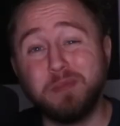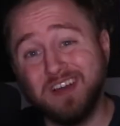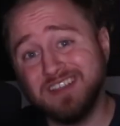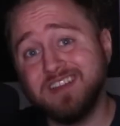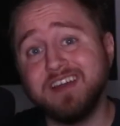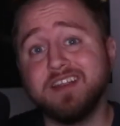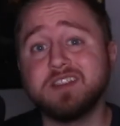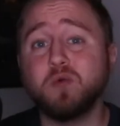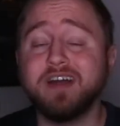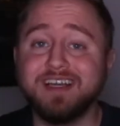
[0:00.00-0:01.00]
So because of that,
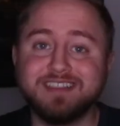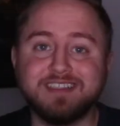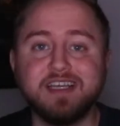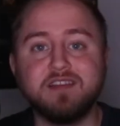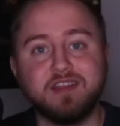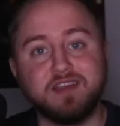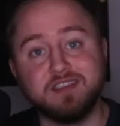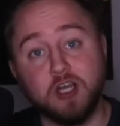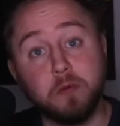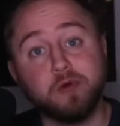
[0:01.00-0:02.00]
that's why I say that
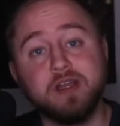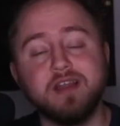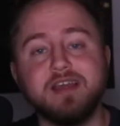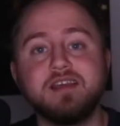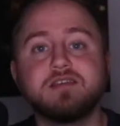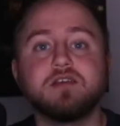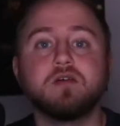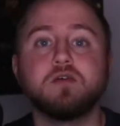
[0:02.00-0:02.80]
this upgrade is